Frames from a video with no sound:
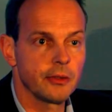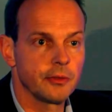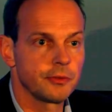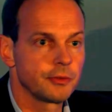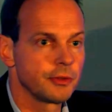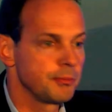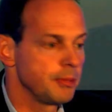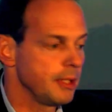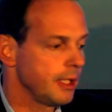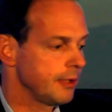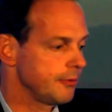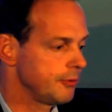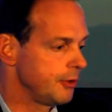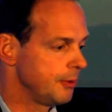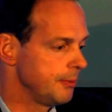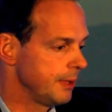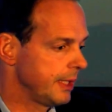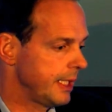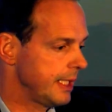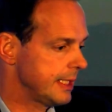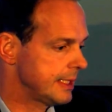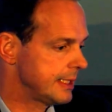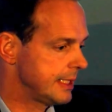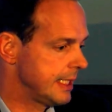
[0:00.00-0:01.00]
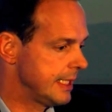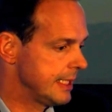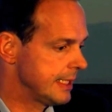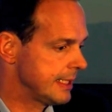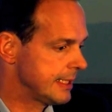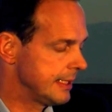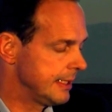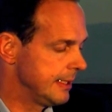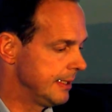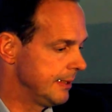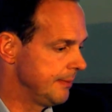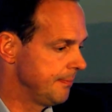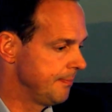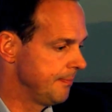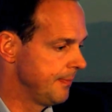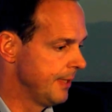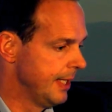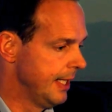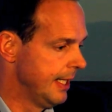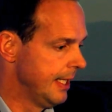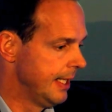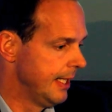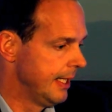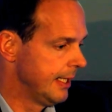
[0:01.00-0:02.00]
of the platform. I guess
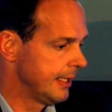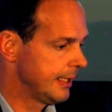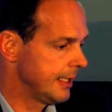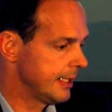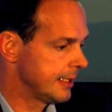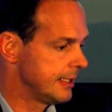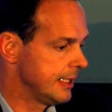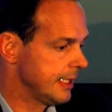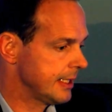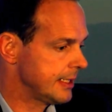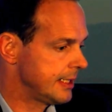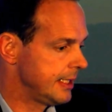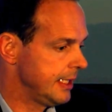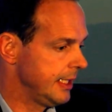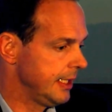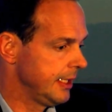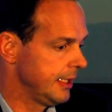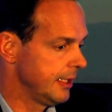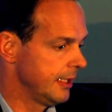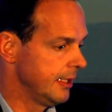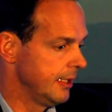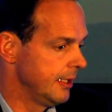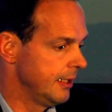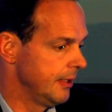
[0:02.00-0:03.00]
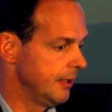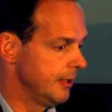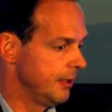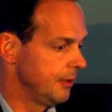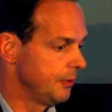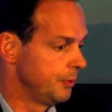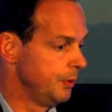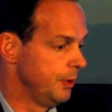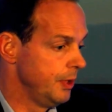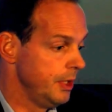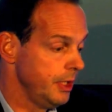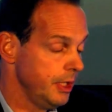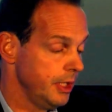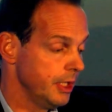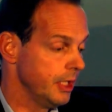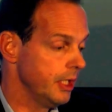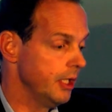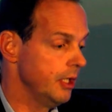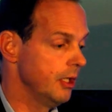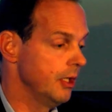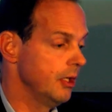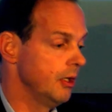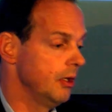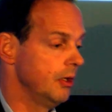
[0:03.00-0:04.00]
there's nothing really
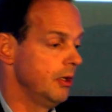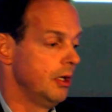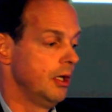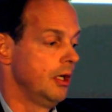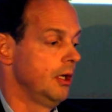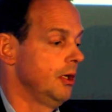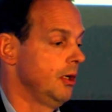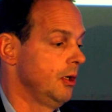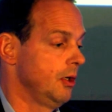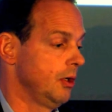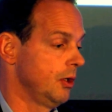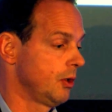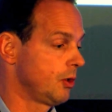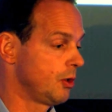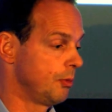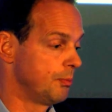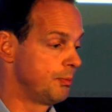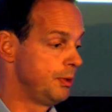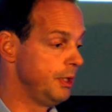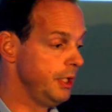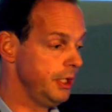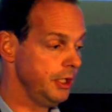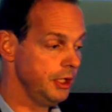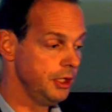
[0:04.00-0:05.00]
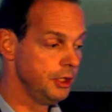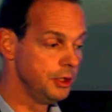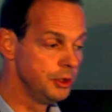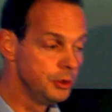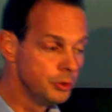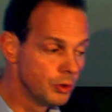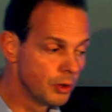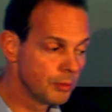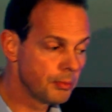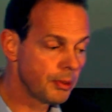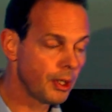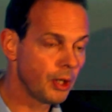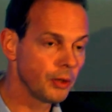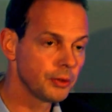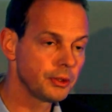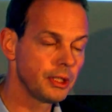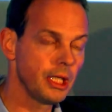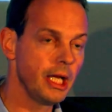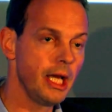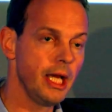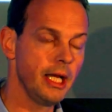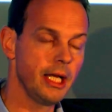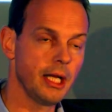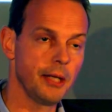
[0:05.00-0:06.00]
completely new about
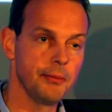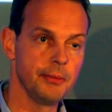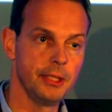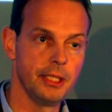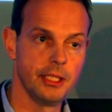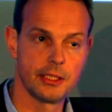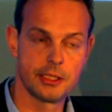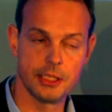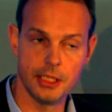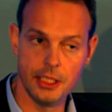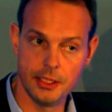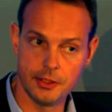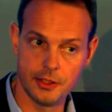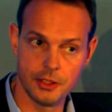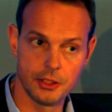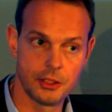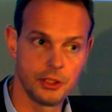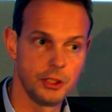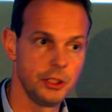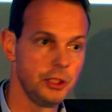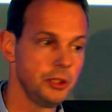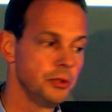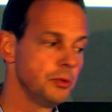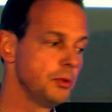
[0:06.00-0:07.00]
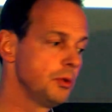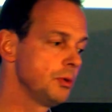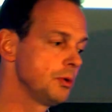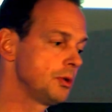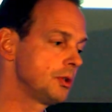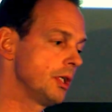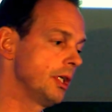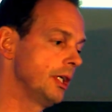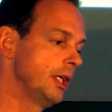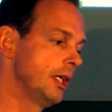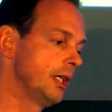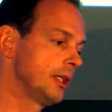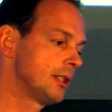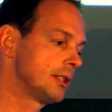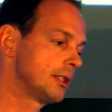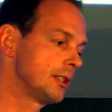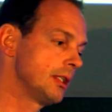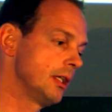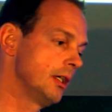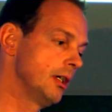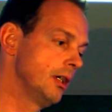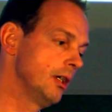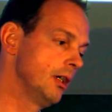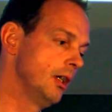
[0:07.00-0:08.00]
that. I mean, it's easy to use, and it's
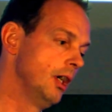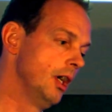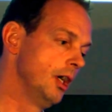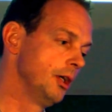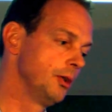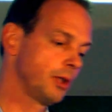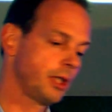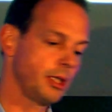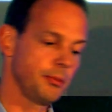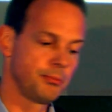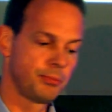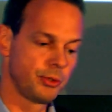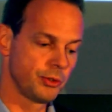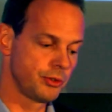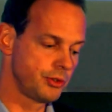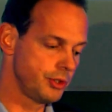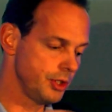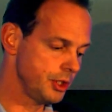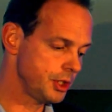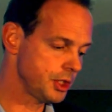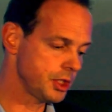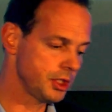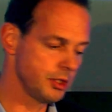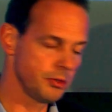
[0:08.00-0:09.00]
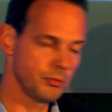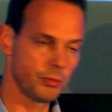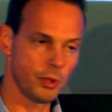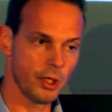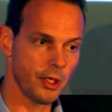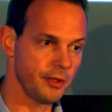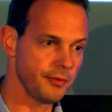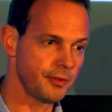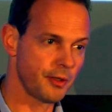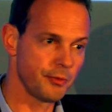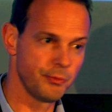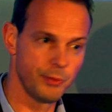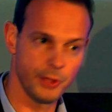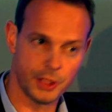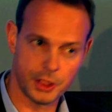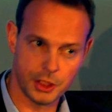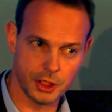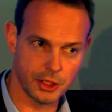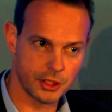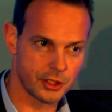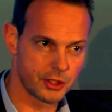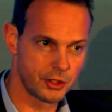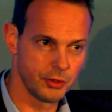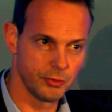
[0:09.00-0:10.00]
you can position wherever
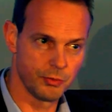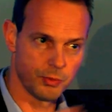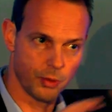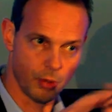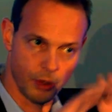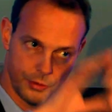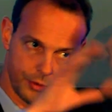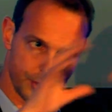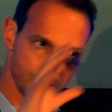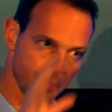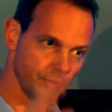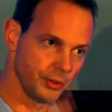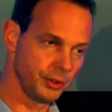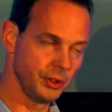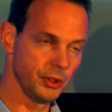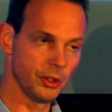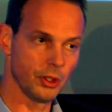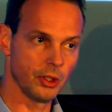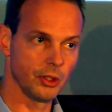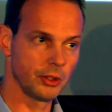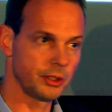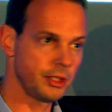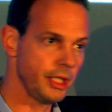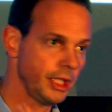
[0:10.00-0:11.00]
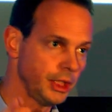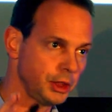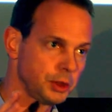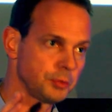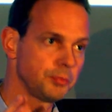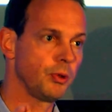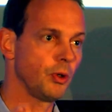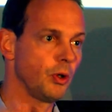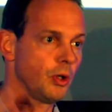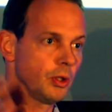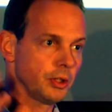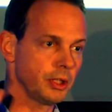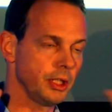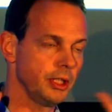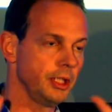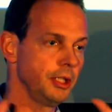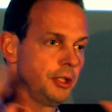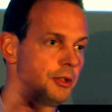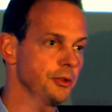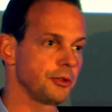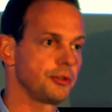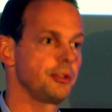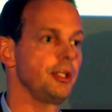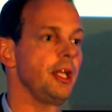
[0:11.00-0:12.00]
widgets you want on your dashboard, and then
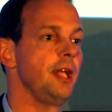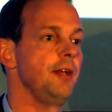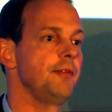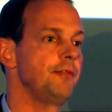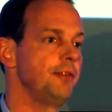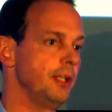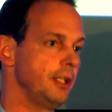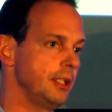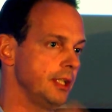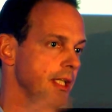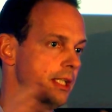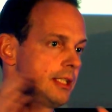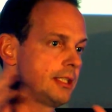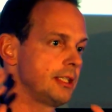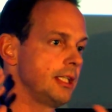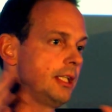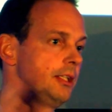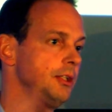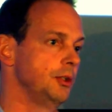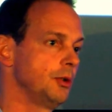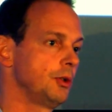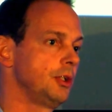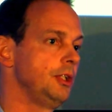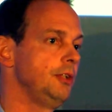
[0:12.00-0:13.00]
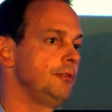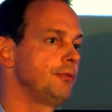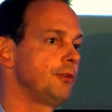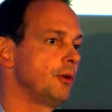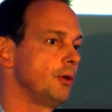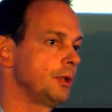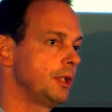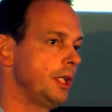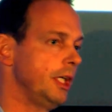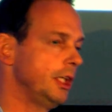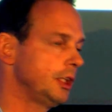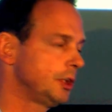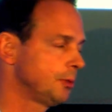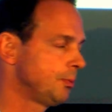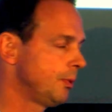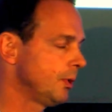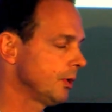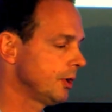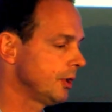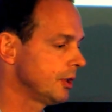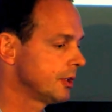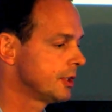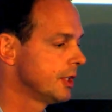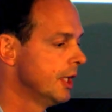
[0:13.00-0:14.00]
you save it, and that's then your default
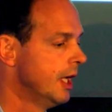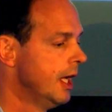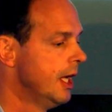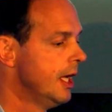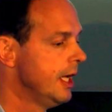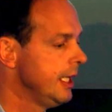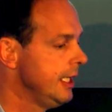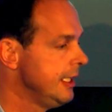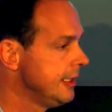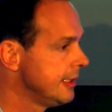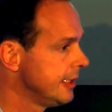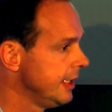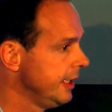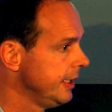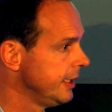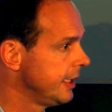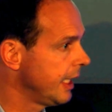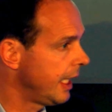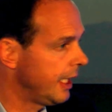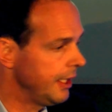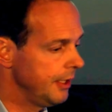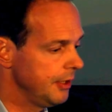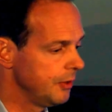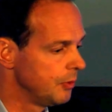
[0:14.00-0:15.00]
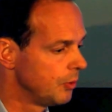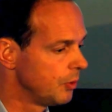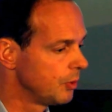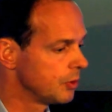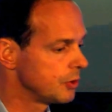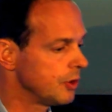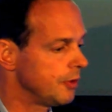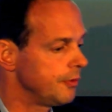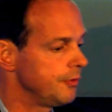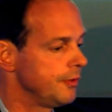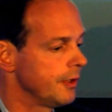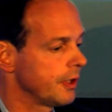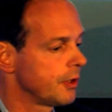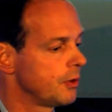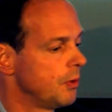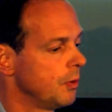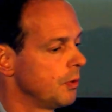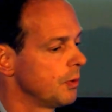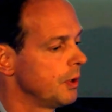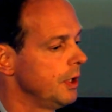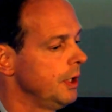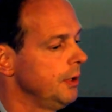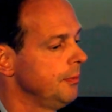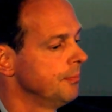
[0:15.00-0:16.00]
dashboard. It's easily done, no software
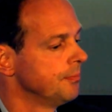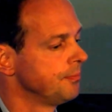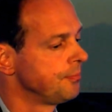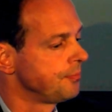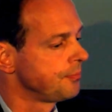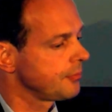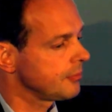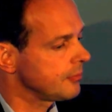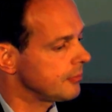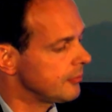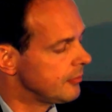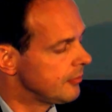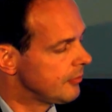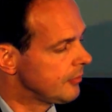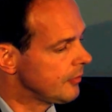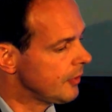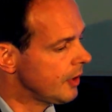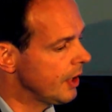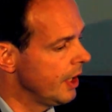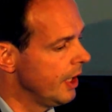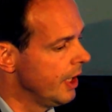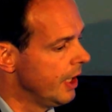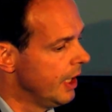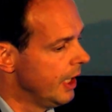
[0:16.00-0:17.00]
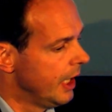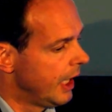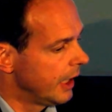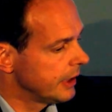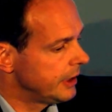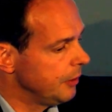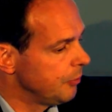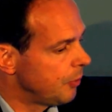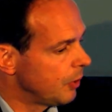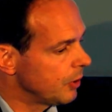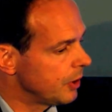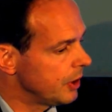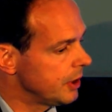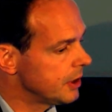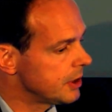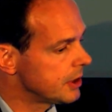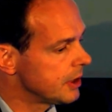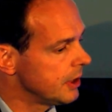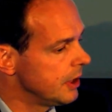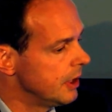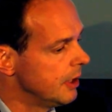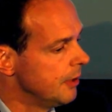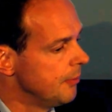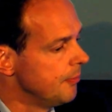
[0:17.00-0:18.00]
coding. I think what is
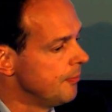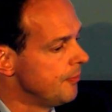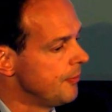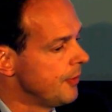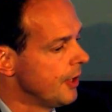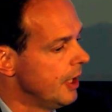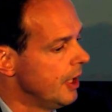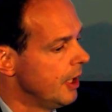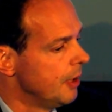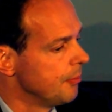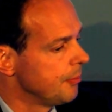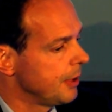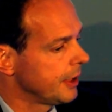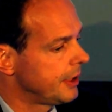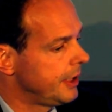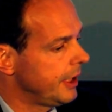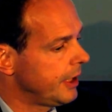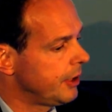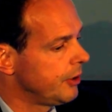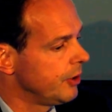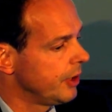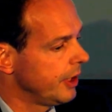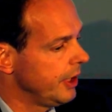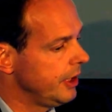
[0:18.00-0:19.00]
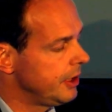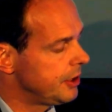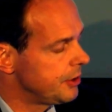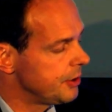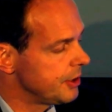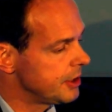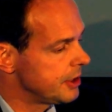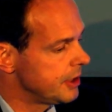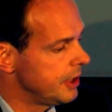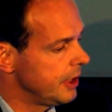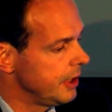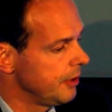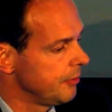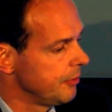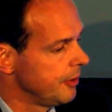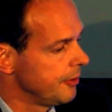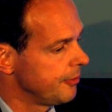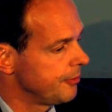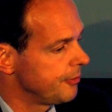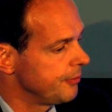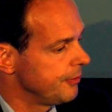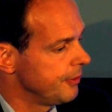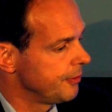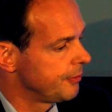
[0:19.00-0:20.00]
particularly interesting
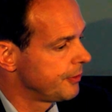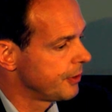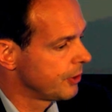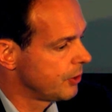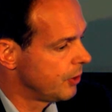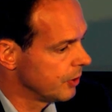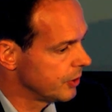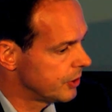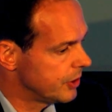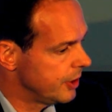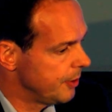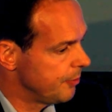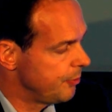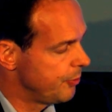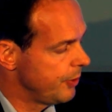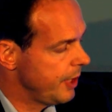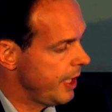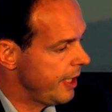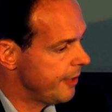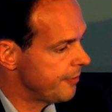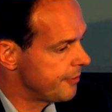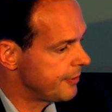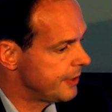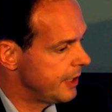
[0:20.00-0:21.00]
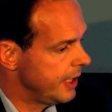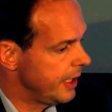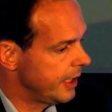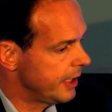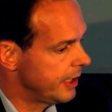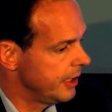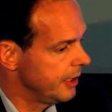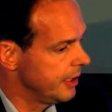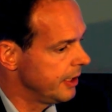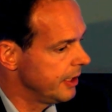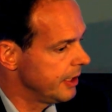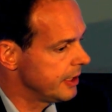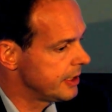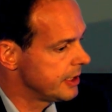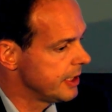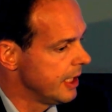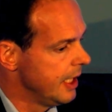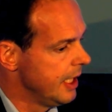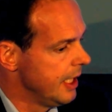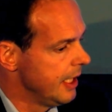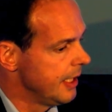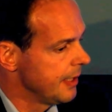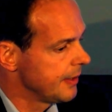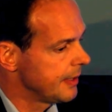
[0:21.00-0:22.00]
with the concept we have taken is
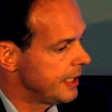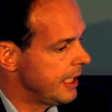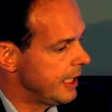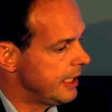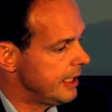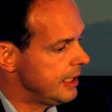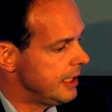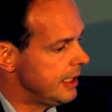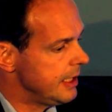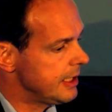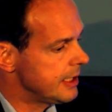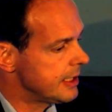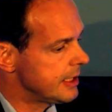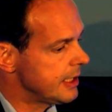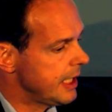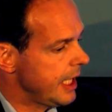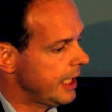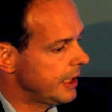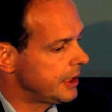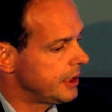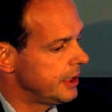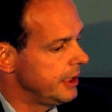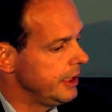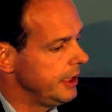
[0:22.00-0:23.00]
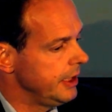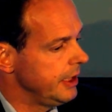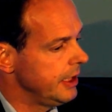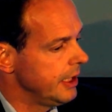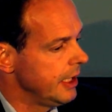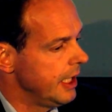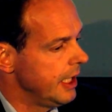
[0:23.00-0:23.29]
that it is actually